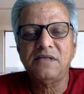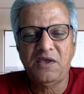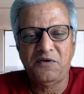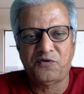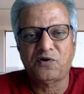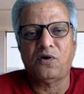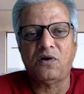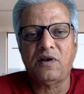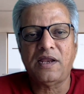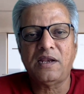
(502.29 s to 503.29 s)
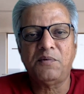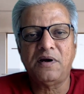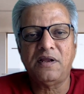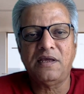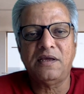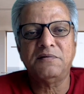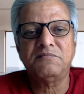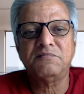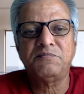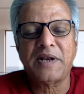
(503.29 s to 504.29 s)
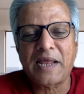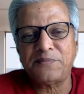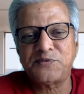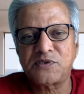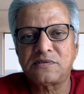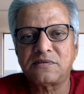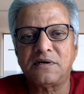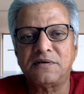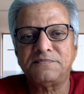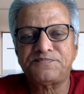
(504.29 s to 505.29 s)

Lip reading: if at all anybody perhaps